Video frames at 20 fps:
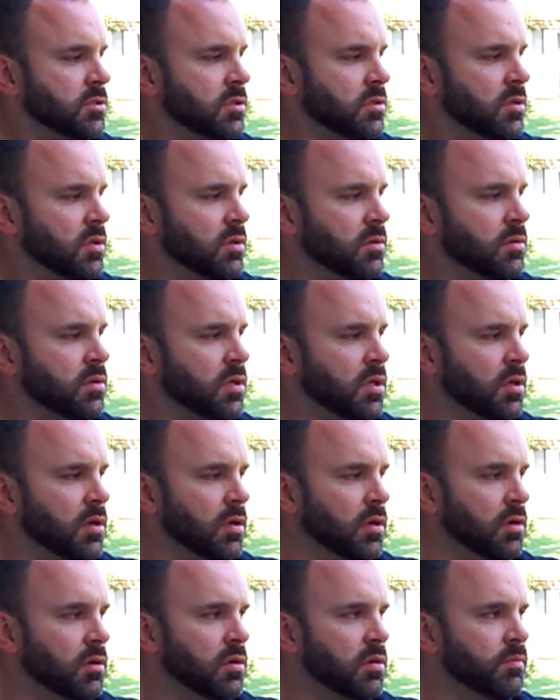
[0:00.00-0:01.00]
Or, I don't
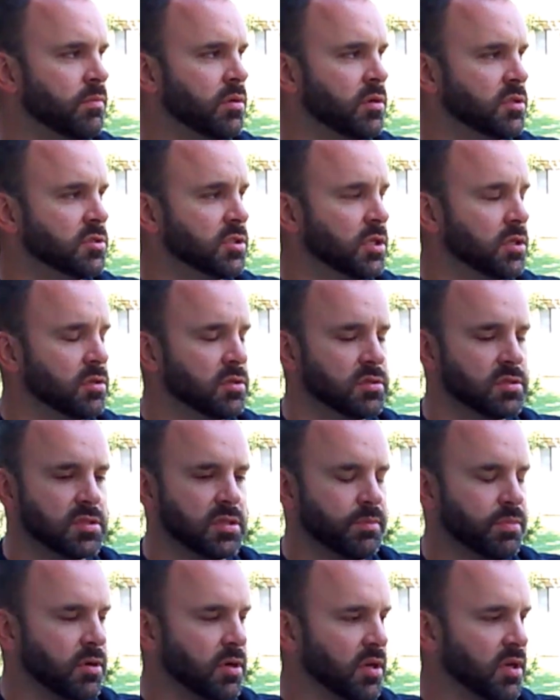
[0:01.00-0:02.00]
know, I'm pretty generous.
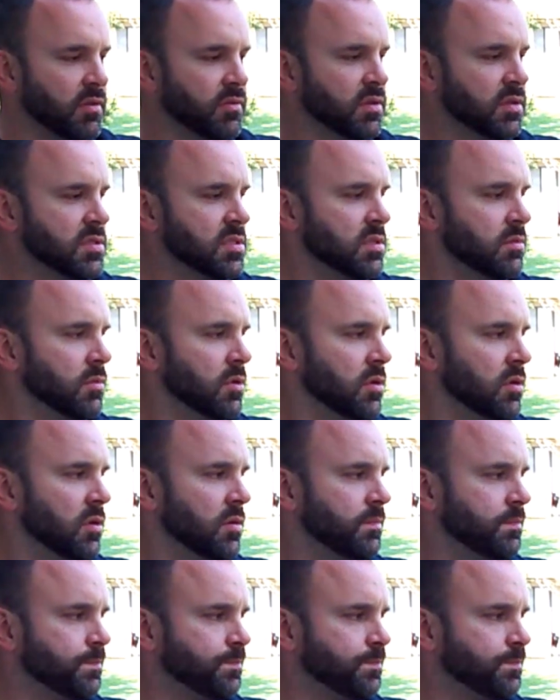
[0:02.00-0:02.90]
I'll probably give it to somebody.